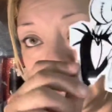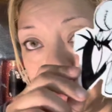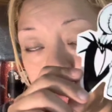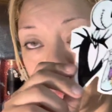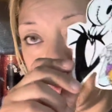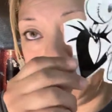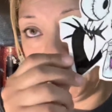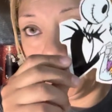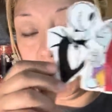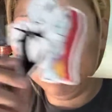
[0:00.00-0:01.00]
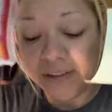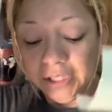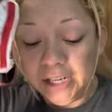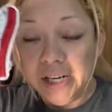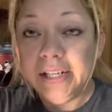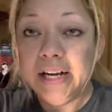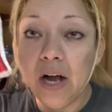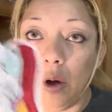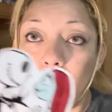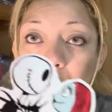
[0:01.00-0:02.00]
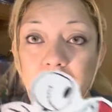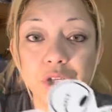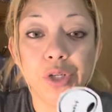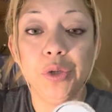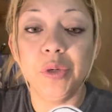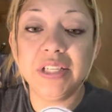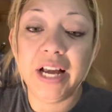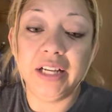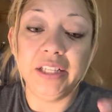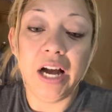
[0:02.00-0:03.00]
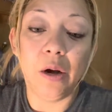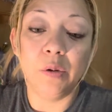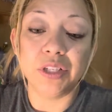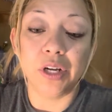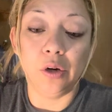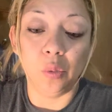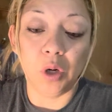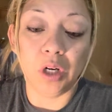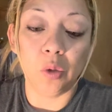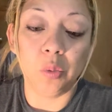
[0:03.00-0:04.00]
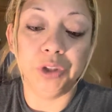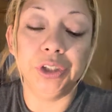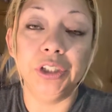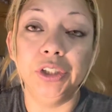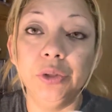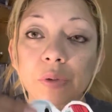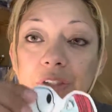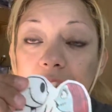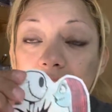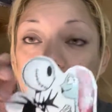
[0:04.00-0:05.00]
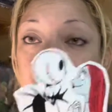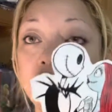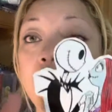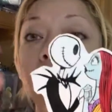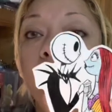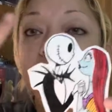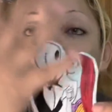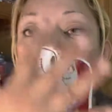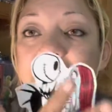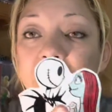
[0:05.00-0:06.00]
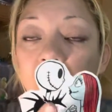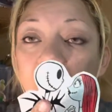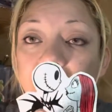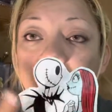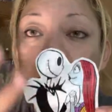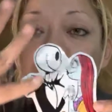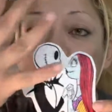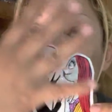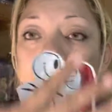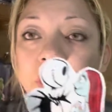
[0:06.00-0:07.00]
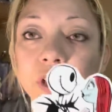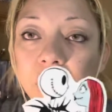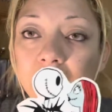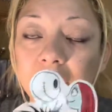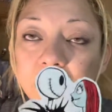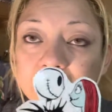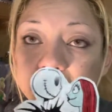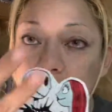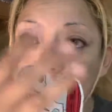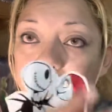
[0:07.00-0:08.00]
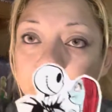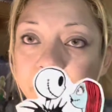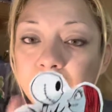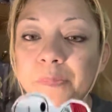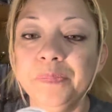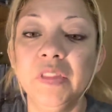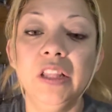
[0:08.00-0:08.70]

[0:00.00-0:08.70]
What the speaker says: or whatever you want. Now, I want to show you exactly how it's going to work. What you're going to do is you're going to print on the clear sticker paper.